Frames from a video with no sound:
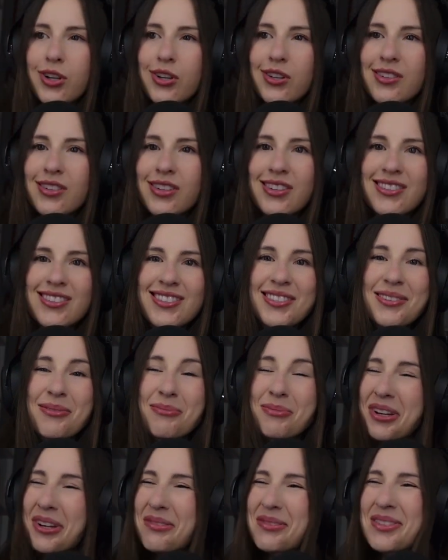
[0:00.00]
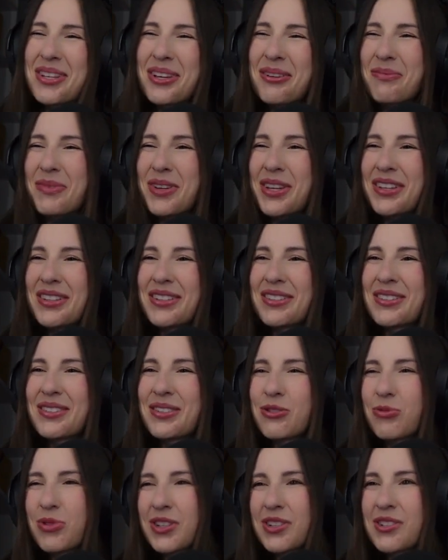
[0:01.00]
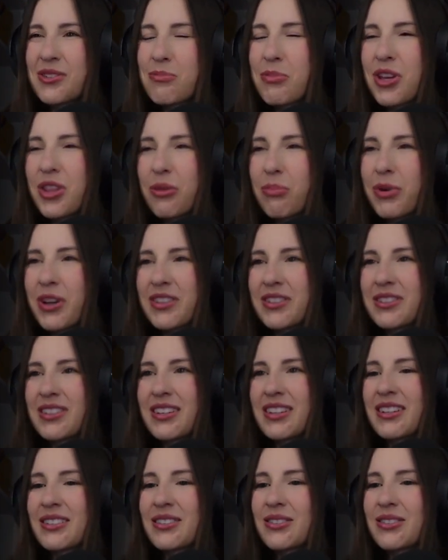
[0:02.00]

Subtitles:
And sometimes that means doing some myth busting.